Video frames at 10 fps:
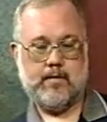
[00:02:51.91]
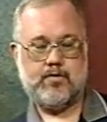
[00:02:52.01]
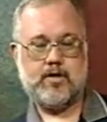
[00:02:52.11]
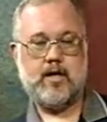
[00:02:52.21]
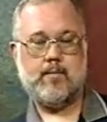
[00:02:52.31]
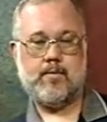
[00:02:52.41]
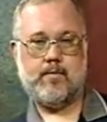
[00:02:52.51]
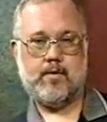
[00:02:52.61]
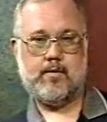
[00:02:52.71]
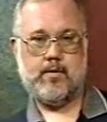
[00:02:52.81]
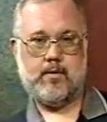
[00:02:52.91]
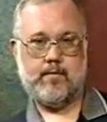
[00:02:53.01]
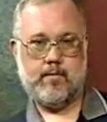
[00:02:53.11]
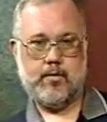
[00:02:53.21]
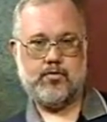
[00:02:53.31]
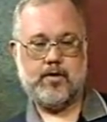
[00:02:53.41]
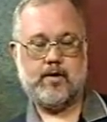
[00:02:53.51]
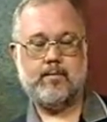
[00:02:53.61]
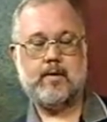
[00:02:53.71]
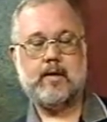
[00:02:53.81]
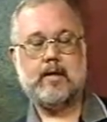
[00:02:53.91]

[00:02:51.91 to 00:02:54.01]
gift shop of the museum.